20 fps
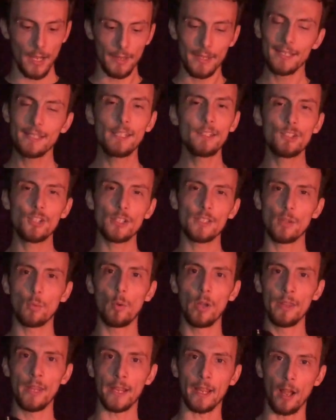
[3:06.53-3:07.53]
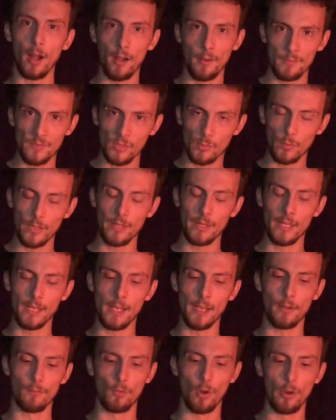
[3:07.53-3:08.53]
This is just the one that comes with
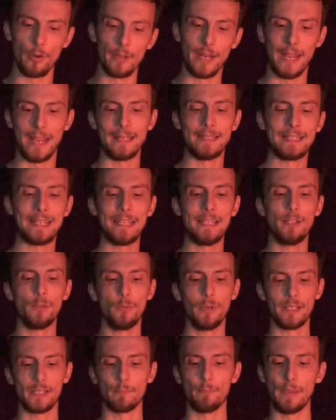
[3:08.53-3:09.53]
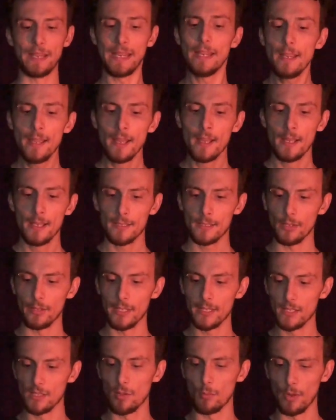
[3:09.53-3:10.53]
the Rode NT USB. So
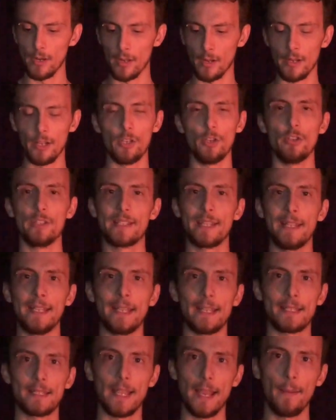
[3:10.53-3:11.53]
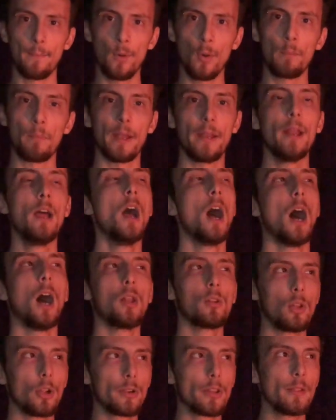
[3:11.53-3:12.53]
this is the one I'm going to use in the example, but
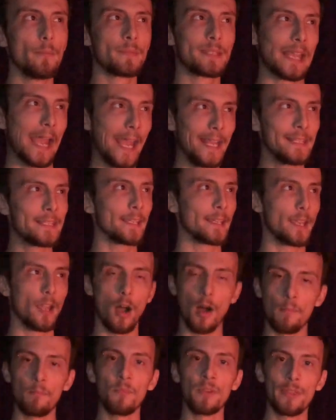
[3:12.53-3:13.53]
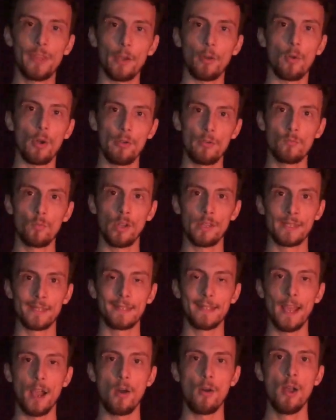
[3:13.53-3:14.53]
a lot of them tend to come with their own
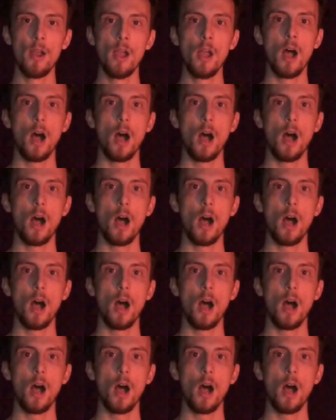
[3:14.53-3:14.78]
ones now.